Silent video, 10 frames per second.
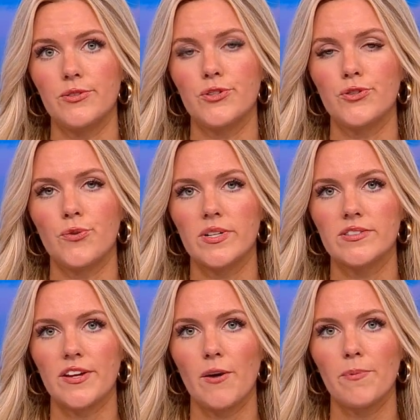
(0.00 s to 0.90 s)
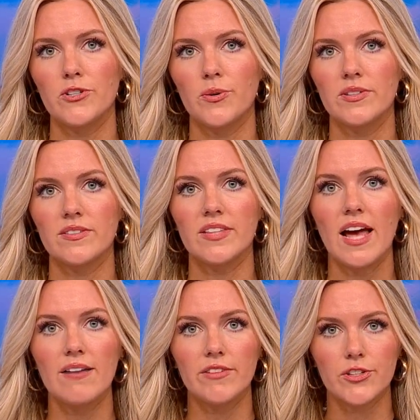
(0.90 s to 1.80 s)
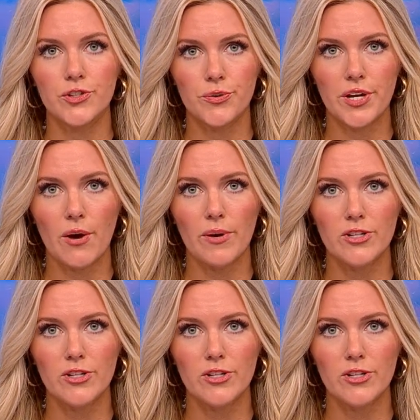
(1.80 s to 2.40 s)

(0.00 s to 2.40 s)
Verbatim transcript: News 2's Jordan Sayopa joins us live in the studio.